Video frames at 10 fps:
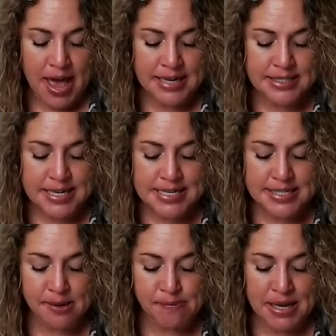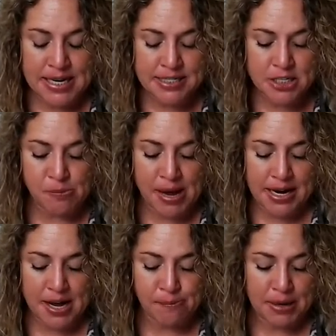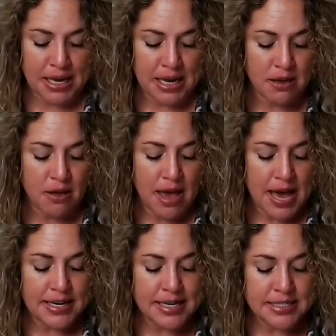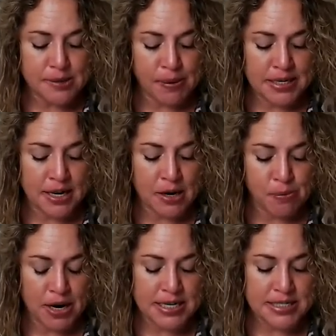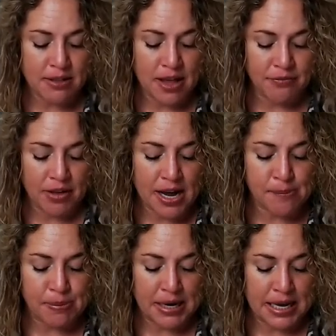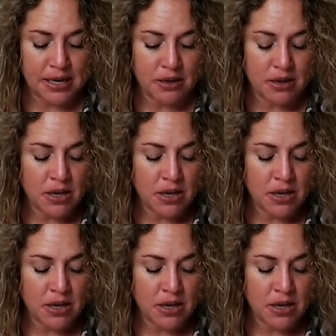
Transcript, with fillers: and he's submitting to my company an independent appraisal of the company.